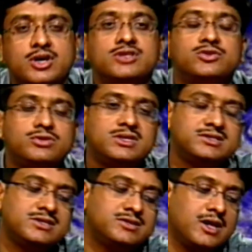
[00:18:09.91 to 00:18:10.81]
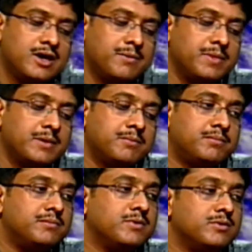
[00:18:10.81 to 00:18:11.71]
So this is
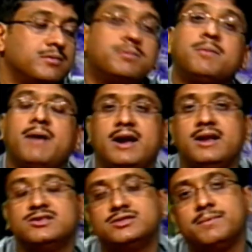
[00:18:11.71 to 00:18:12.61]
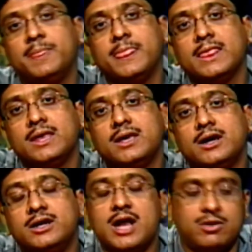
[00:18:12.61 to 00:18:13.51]
preparedness.
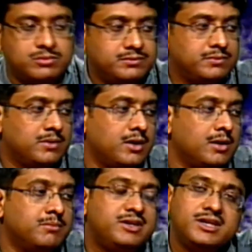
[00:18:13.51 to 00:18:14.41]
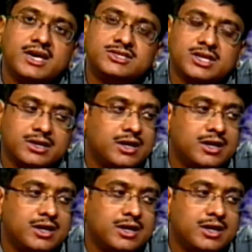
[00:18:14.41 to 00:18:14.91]
Now, mitigation.